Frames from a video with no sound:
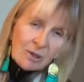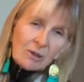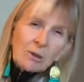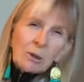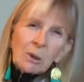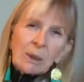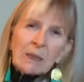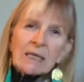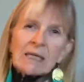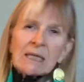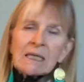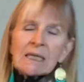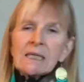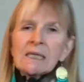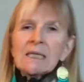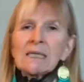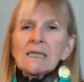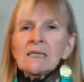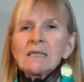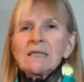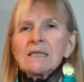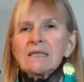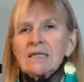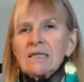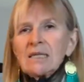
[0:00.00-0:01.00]
looking
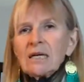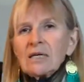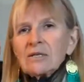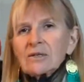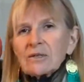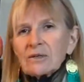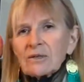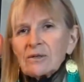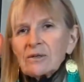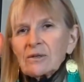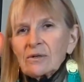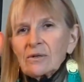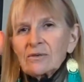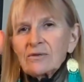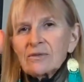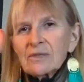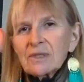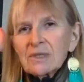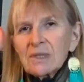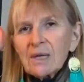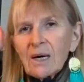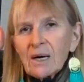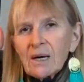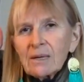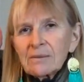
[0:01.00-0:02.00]
younger over
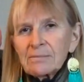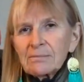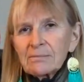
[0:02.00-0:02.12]
time.